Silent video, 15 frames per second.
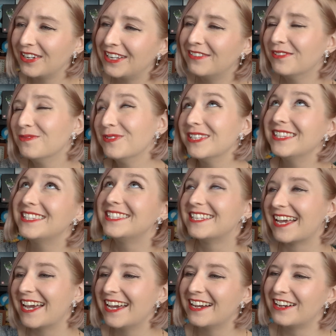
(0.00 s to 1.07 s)
Even with
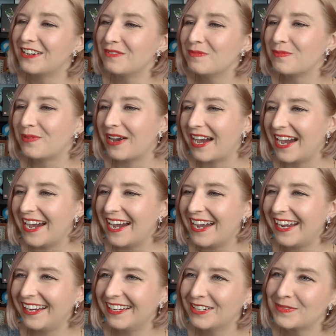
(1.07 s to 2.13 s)
debt, I'll
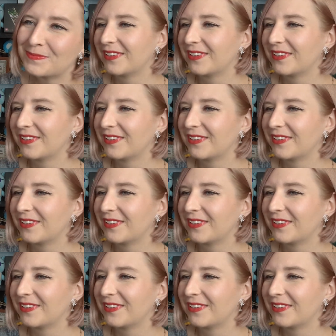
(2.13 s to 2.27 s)
buy.